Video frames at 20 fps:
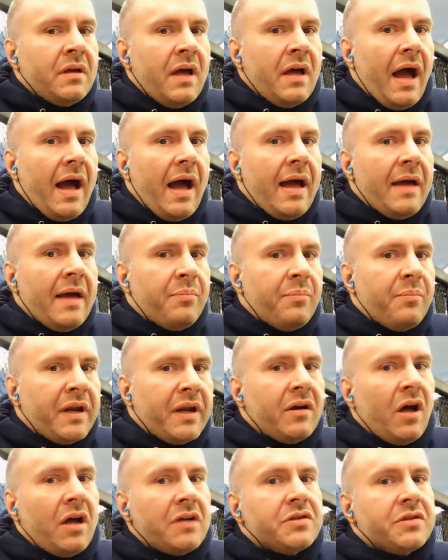but
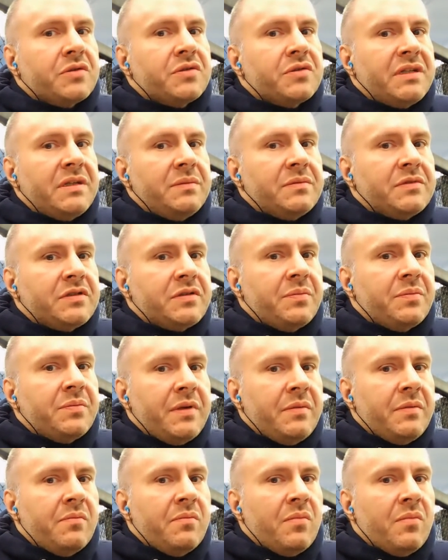it also seems to
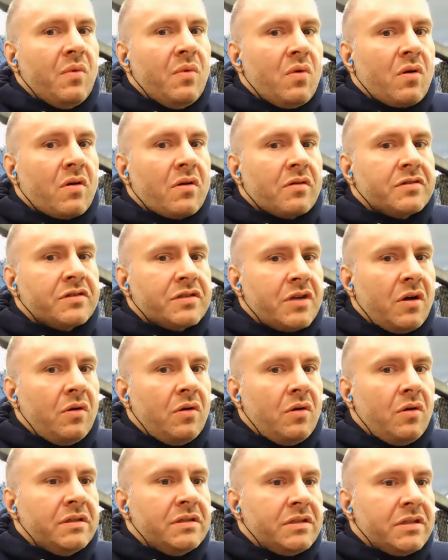be more
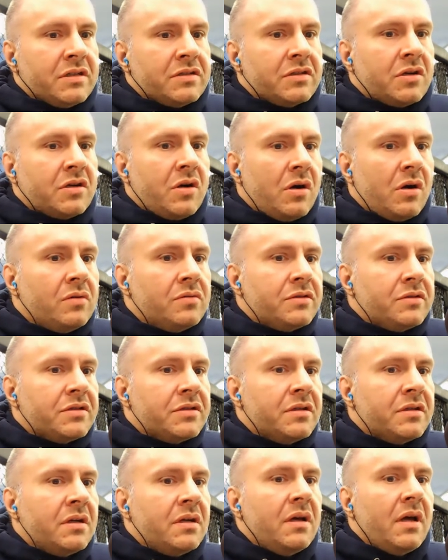so than just
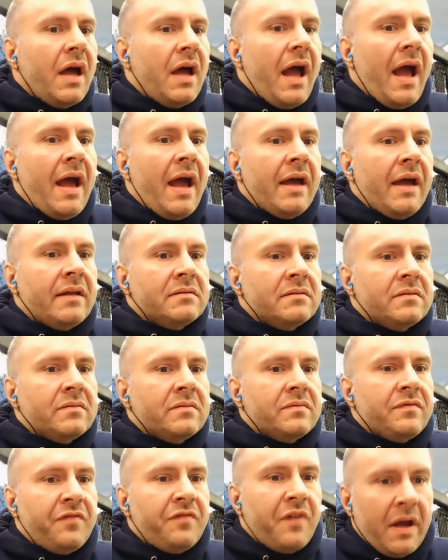coach and
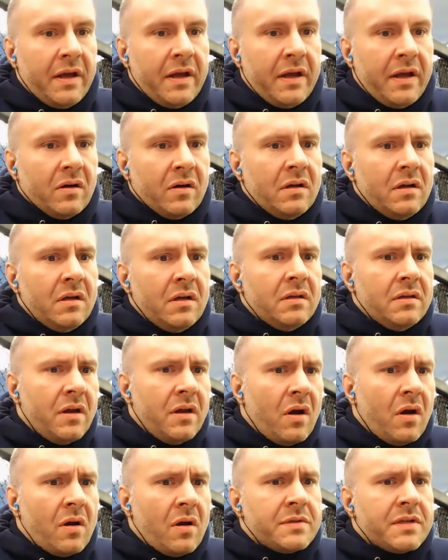fighter. You
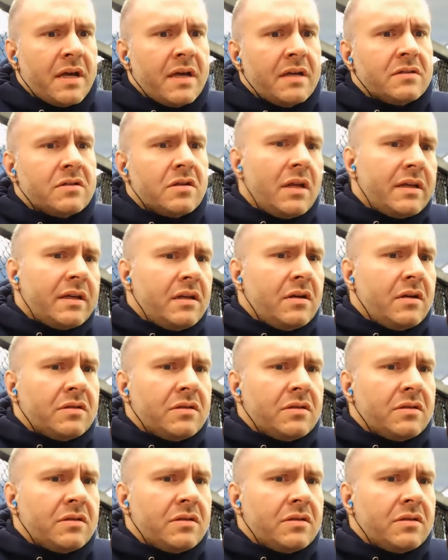know what I'm saying? So, yeah.